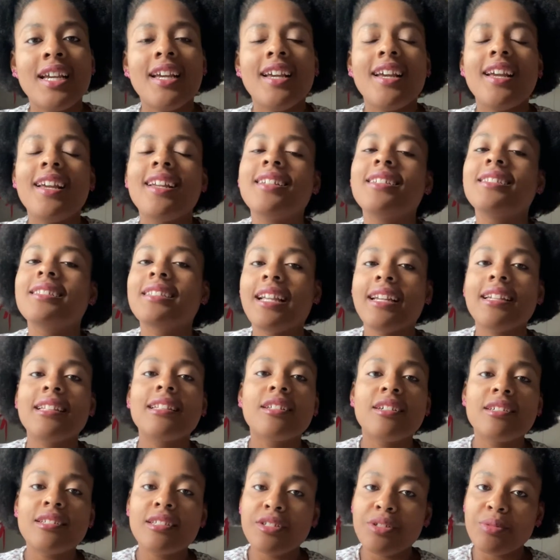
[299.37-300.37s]
and he's like,
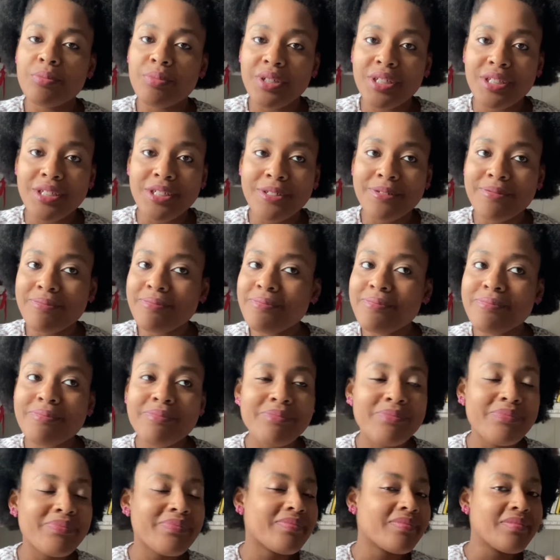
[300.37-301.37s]
look, little brother,
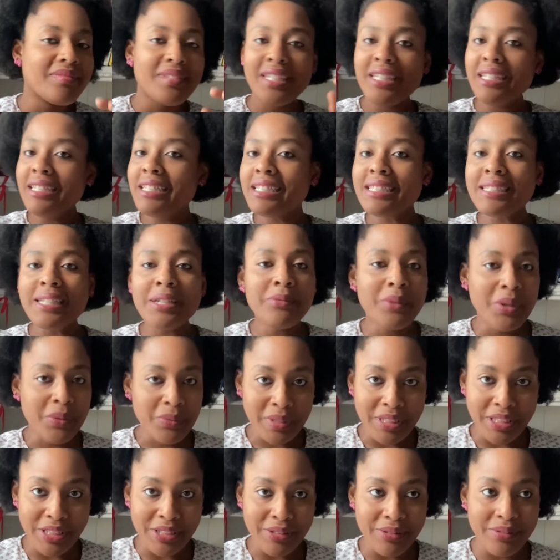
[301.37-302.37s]
this ain't what we
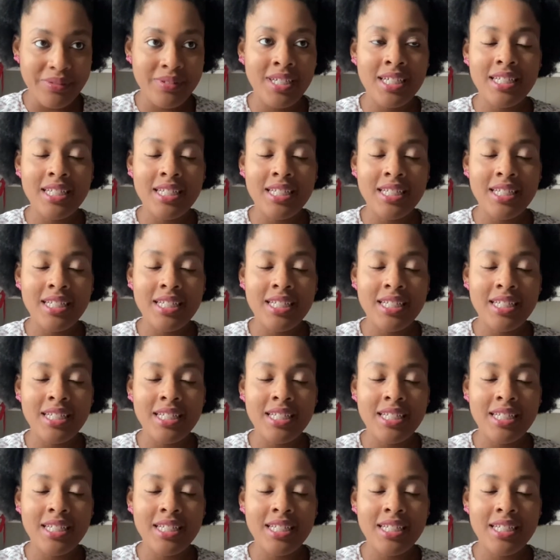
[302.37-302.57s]
do.